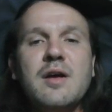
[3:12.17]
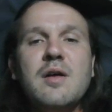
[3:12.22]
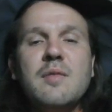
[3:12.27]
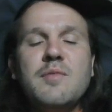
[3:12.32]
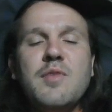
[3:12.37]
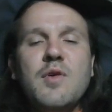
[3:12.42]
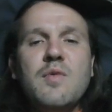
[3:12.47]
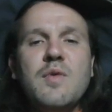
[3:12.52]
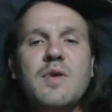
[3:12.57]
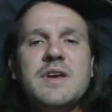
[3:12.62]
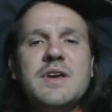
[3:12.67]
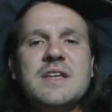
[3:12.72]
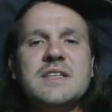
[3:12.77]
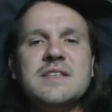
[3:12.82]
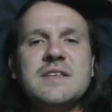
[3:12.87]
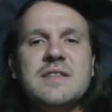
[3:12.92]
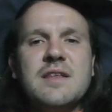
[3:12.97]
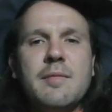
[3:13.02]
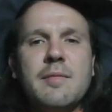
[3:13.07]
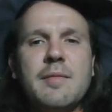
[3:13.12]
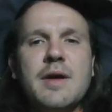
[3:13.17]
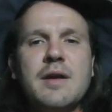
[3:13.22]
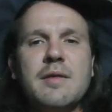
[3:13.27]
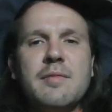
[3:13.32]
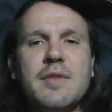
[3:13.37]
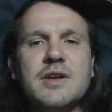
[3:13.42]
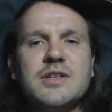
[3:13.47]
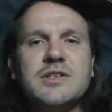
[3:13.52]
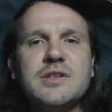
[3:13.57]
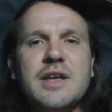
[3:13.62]
but we'll get to them at a
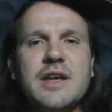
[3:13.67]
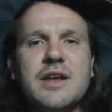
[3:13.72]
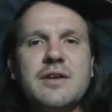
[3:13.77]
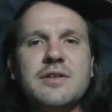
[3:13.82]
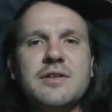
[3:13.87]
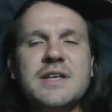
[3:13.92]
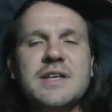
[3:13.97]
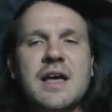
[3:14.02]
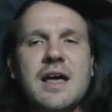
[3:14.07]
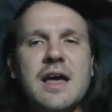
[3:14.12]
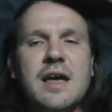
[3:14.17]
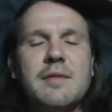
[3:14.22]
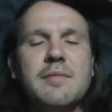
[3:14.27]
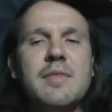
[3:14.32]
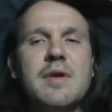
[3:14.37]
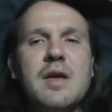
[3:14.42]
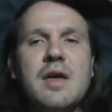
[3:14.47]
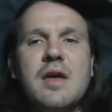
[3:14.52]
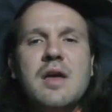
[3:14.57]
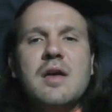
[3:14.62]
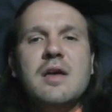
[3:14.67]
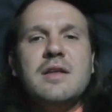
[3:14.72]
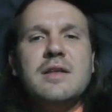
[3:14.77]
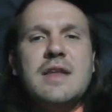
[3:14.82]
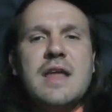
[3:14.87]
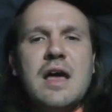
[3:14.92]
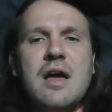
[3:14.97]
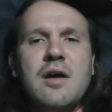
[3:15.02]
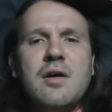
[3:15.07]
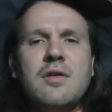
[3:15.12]
much later time.
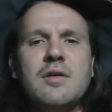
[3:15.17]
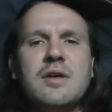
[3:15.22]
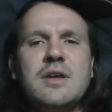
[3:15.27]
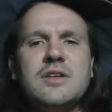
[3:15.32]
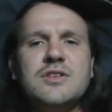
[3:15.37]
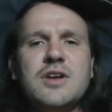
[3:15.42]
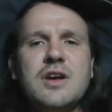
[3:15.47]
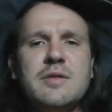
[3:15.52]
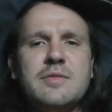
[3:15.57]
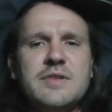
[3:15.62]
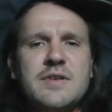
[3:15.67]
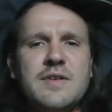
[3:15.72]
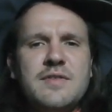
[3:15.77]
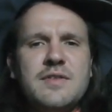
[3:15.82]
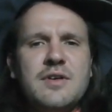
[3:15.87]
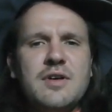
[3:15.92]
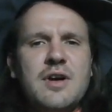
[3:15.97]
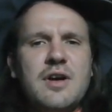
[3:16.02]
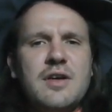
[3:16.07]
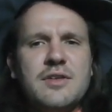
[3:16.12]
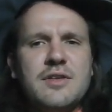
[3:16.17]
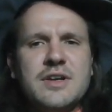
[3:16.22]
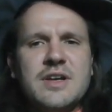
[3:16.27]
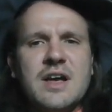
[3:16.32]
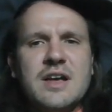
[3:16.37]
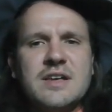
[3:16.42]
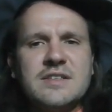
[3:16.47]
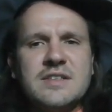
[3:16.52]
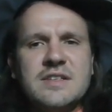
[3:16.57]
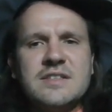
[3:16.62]
Now, in terms of their other
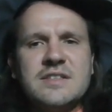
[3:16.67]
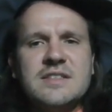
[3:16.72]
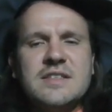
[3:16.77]
cousins,